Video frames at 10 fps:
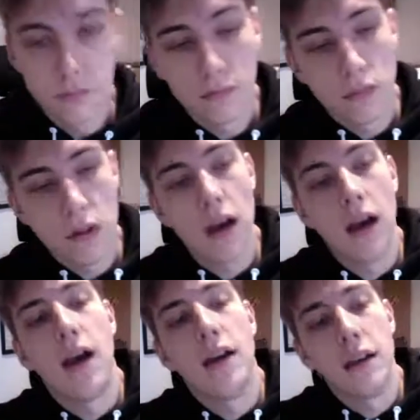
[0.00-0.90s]
Yeah,
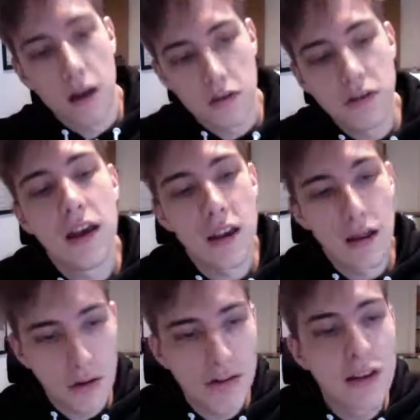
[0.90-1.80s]
and then I was
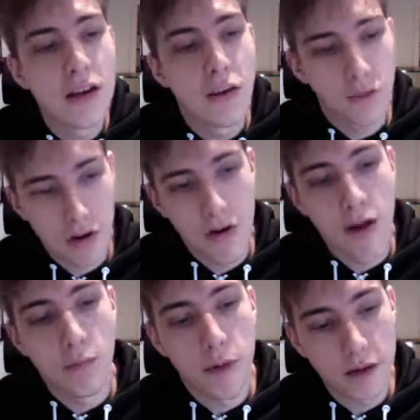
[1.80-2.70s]
thinking of the
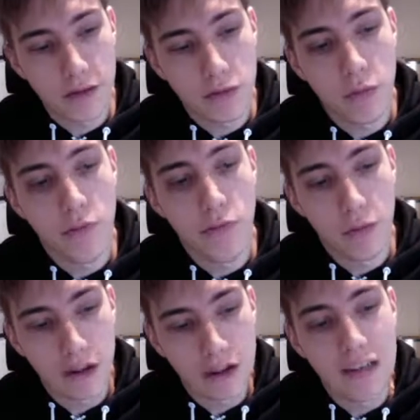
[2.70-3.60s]
Crown Paints one from the
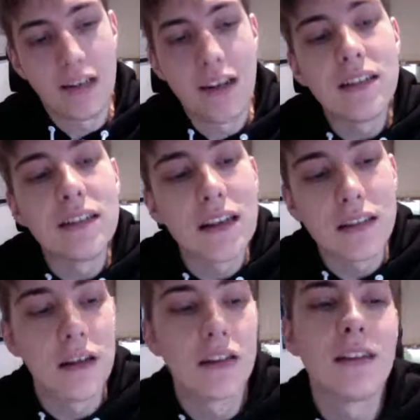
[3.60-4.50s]

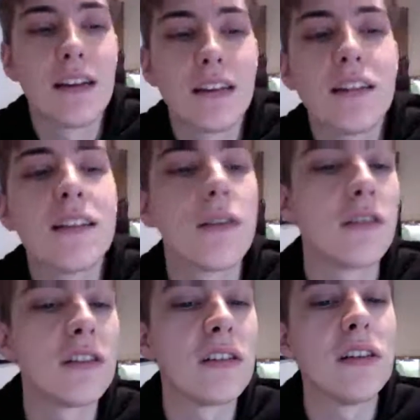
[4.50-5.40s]

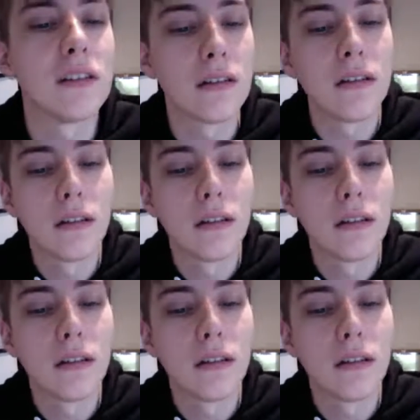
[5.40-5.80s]
1986-1987 season.